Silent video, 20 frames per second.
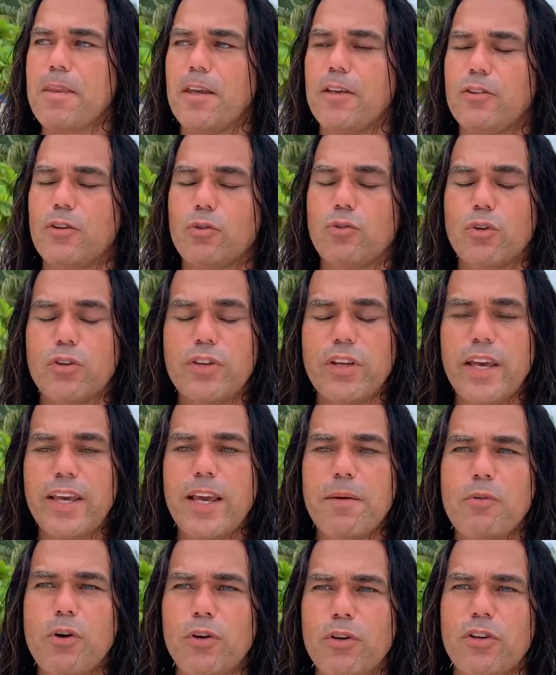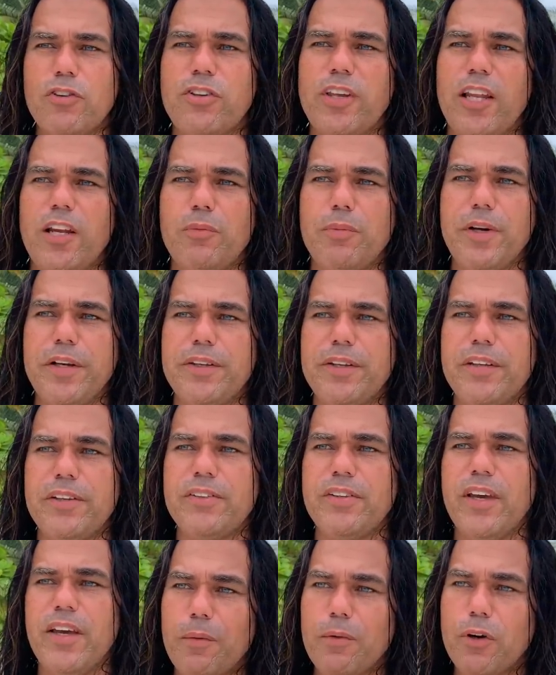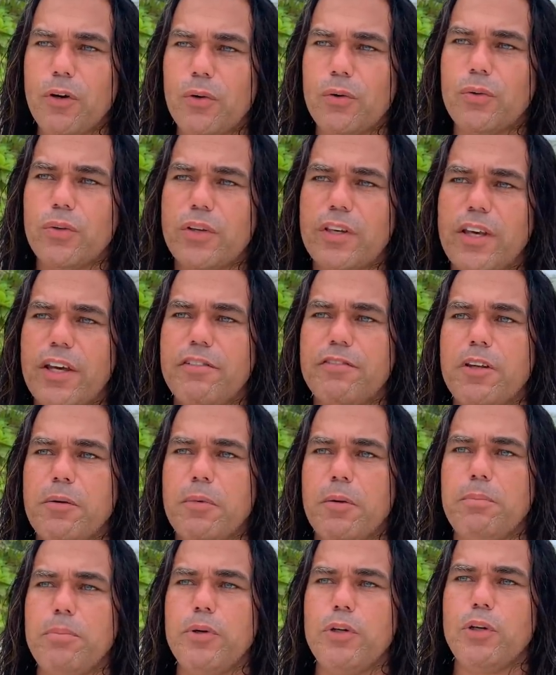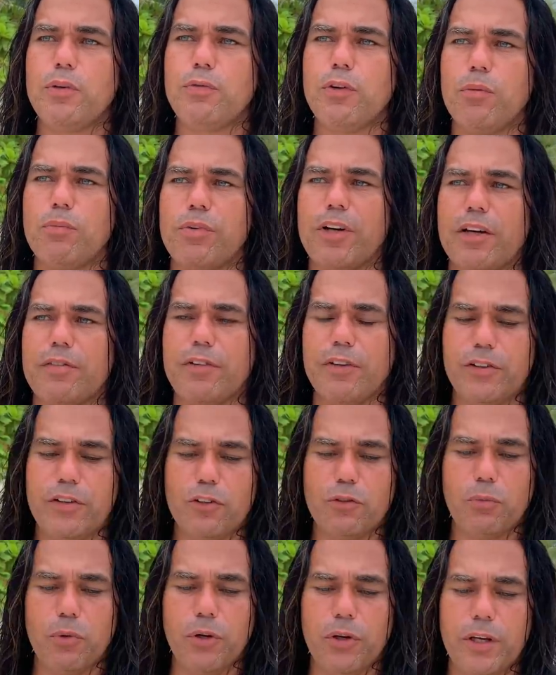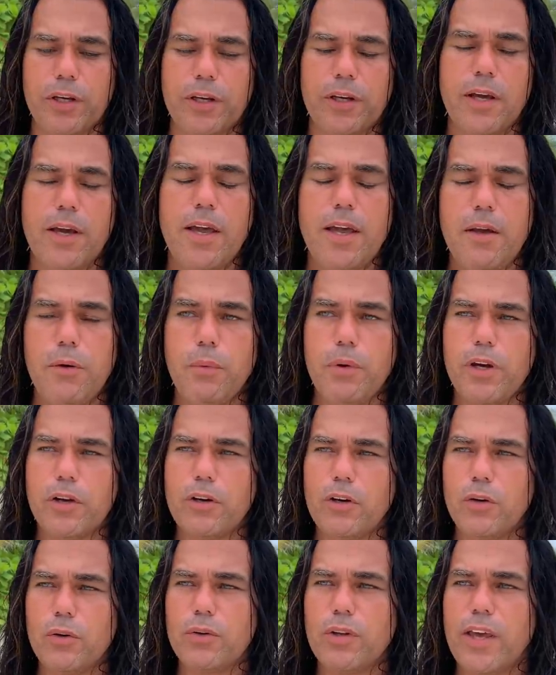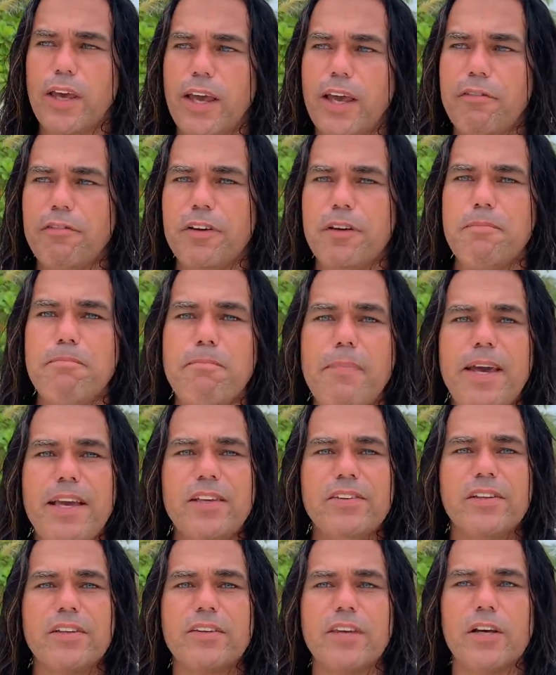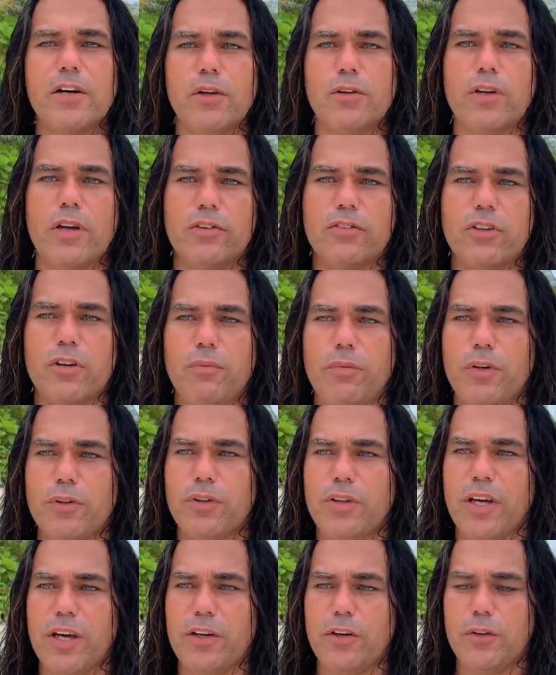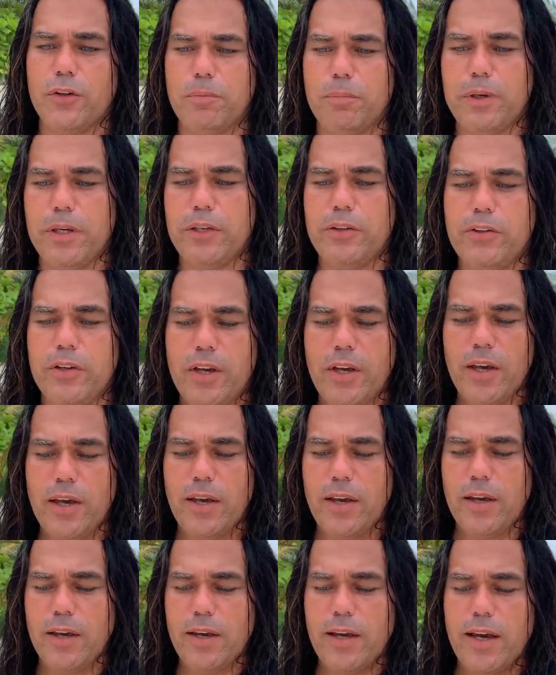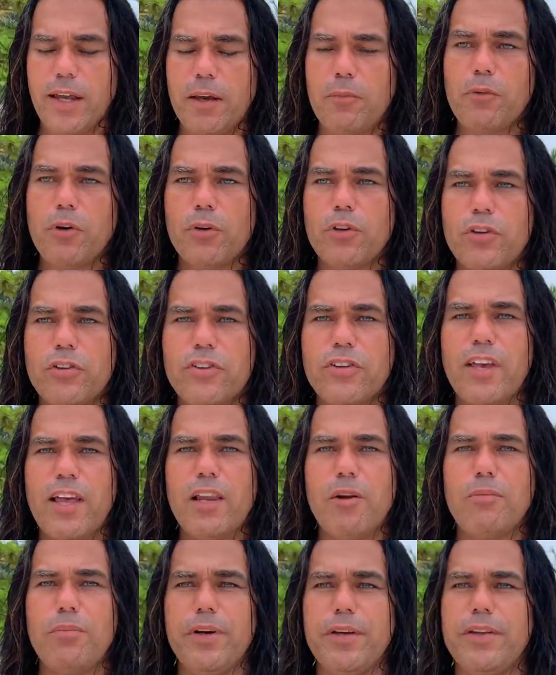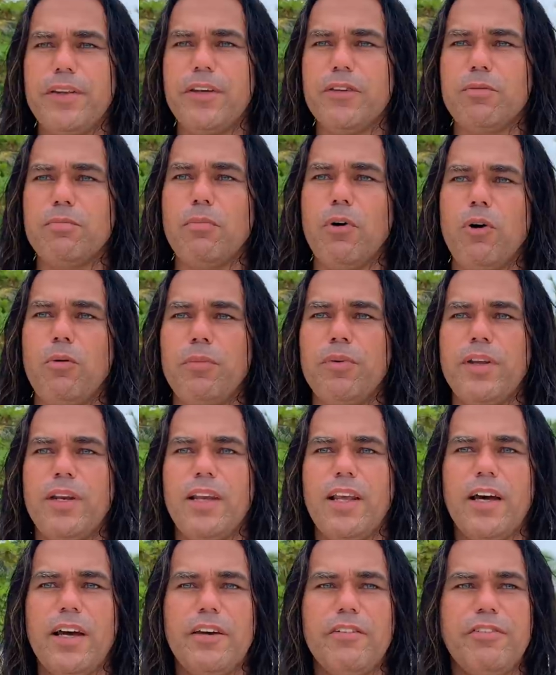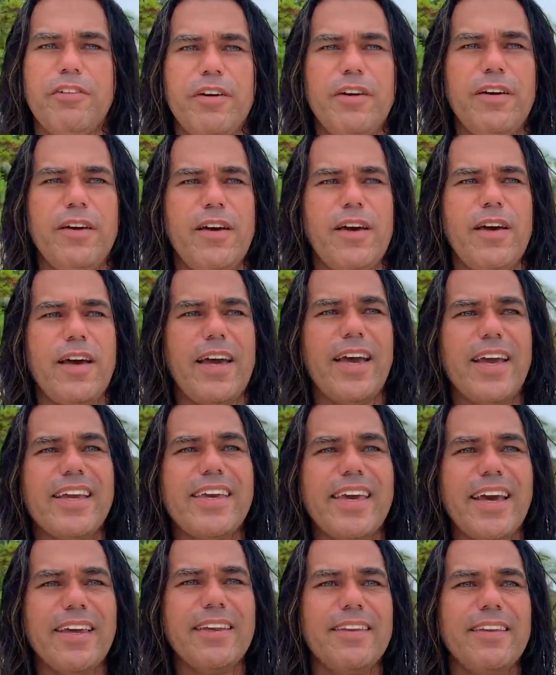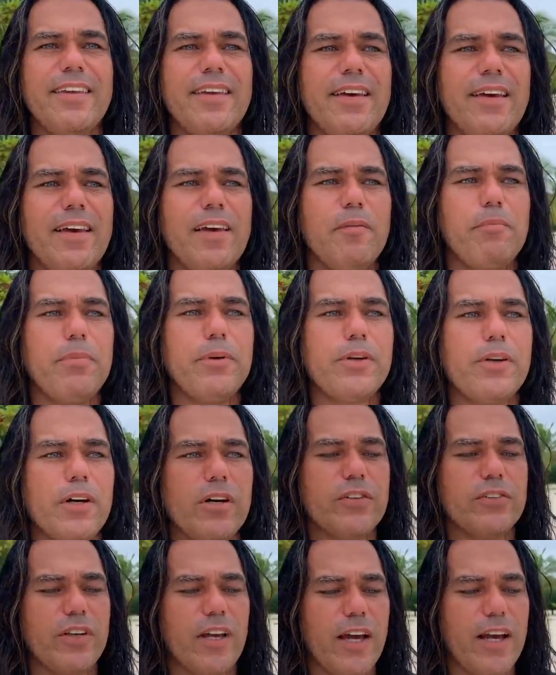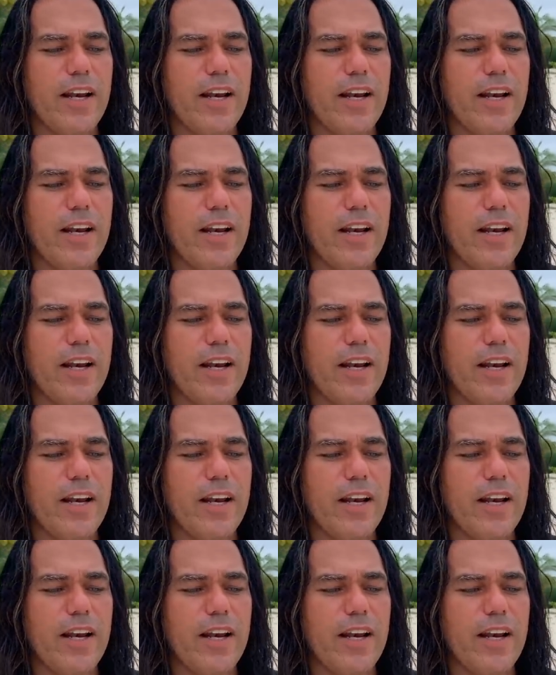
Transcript: So today I'm going to celebrate this. I'm going to give them a beautiful breakfast this morning. We are going to have an amazing dinner somewhere tonight on the beach. And I'm going to celebrate this moment in life again because I